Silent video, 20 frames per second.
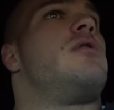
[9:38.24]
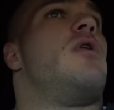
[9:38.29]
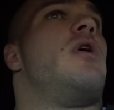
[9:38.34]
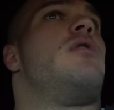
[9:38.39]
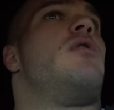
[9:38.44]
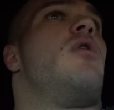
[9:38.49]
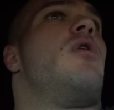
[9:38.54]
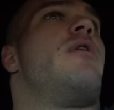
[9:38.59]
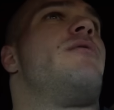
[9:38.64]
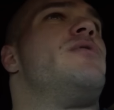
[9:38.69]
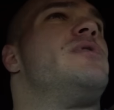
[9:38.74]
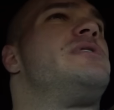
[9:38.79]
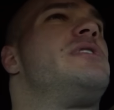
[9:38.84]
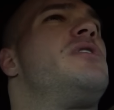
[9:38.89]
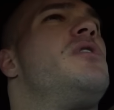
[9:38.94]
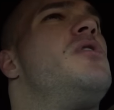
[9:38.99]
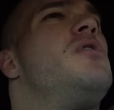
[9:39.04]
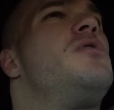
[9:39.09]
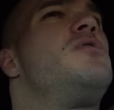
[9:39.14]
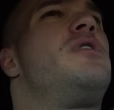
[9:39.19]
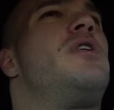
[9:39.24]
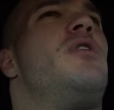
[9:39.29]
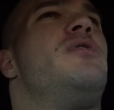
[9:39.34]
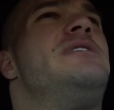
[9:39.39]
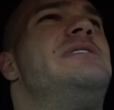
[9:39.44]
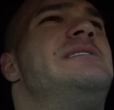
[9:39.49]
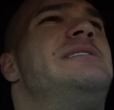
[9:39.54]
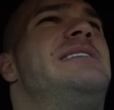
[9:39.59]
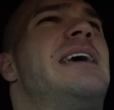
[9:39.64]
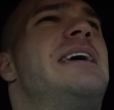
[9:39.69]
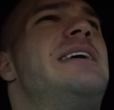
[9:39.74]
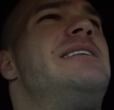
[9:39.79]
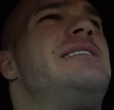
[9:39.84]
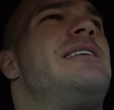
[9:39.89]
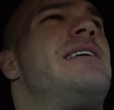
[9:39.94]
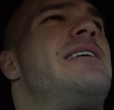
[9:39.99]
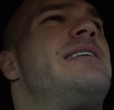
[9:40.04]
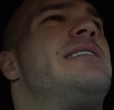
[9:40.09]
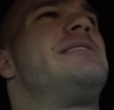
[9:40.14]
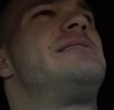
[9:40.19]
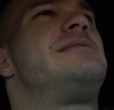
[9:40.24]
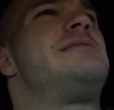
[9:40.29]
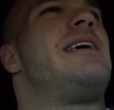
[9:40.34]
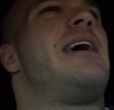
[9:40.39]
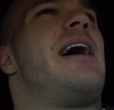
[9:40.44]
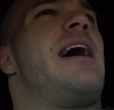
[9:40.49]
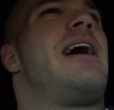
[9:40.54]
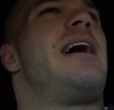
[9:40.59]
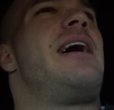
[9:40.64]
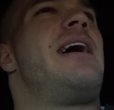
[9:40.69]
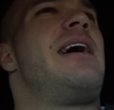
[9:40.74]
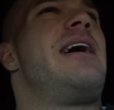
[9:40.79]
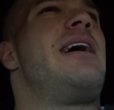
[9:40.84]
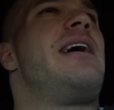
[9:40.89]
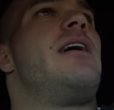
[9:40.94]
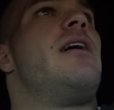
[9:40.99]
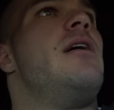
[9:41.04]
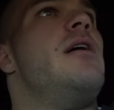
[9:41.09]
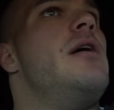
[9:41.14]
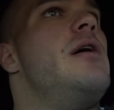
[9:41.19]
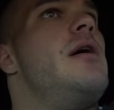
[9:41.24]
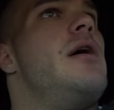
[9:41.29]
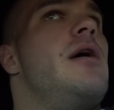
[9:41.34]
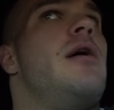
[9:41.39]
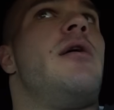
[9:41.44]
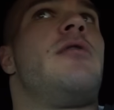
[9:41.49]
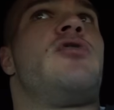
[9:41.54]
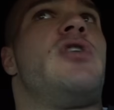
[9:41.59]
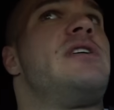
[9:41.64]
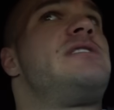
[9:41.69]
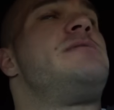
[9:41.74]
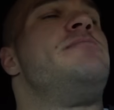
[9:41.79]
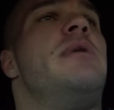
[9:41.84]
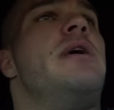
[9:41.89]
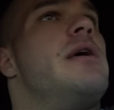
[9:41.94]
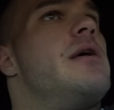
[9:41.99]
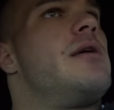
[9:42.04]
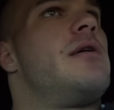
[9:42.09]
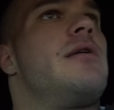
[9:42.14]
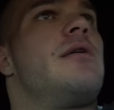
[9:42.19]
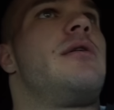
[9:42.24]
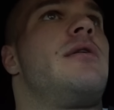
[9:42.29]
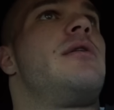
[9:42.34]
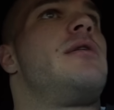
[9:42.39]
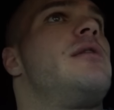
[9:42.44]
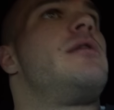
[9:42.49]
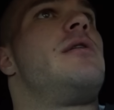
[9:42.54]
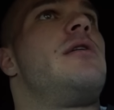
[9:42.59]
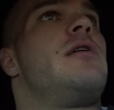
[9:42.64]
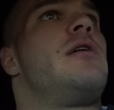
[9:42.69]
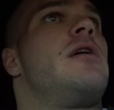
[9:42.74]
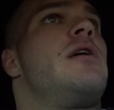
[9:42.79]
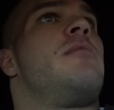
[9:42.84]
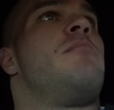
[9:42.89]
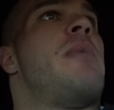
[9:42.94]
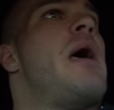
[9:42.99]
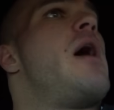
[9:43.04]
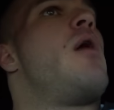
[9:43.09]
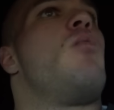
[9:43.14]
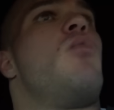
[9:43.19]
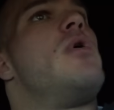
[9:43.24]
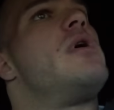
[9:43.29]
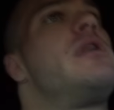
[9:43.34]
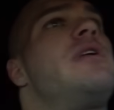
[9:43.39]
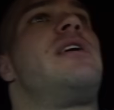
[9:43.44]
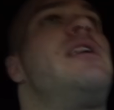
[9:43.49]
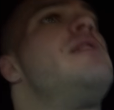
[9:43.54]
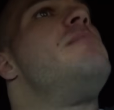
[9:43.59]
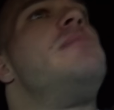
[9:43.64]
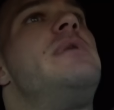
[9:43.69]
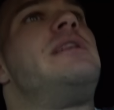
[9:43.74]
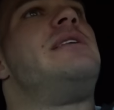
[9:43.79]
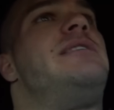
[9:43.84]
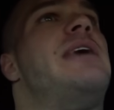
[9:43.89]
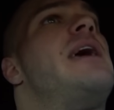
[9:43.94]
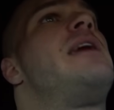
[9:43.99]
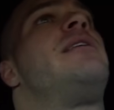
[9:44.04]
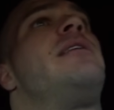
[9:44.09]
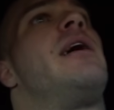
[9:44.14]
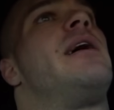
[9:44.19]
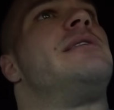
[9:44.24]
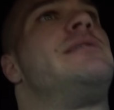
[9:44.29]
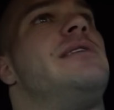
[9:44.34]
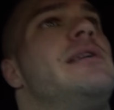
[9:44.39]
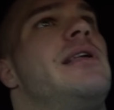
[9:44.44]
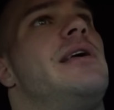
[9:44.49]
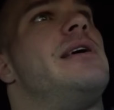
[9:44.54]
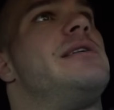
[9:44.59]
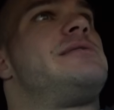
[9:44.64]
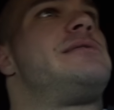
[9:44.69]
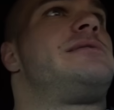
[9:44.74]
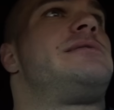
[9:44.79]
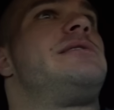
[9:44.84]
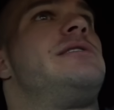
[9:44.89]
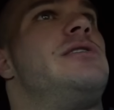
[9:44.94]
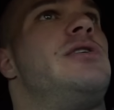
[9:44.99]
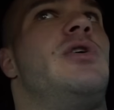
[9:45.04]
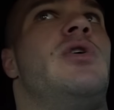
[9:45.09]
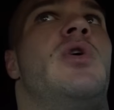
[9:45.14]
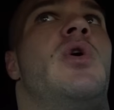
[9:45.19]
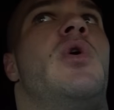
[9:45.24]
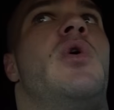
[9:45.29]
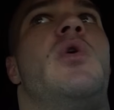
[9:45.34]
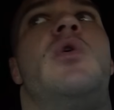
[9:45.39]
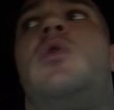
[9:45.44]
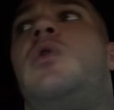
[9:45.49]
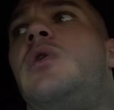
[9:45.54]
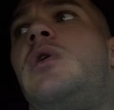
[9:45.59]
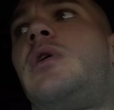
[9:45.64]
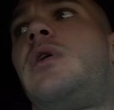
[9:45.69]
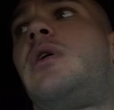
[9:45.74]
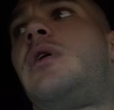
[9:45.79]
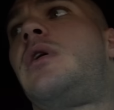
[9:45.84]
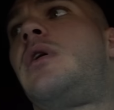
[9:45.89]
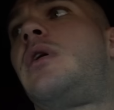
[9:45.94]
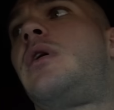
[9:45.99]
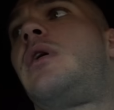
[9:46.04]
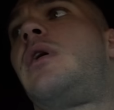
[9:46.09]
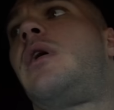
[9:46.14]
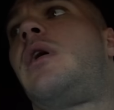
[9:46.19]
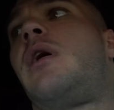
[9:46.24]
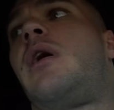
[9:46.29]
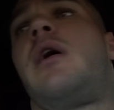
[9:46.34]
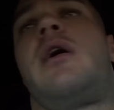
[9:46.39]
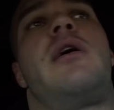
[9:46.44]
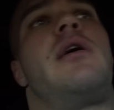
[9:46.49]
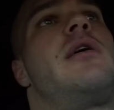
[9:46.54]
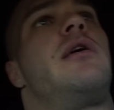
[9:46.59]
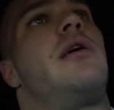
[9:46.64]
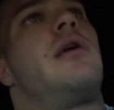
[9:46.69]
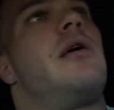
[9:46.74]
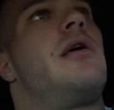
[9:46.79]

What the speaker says: know, I know everyone's like, oh, you know, these date nights. Ah, trust me. Matt wouldn't give me date nights unless, you know, he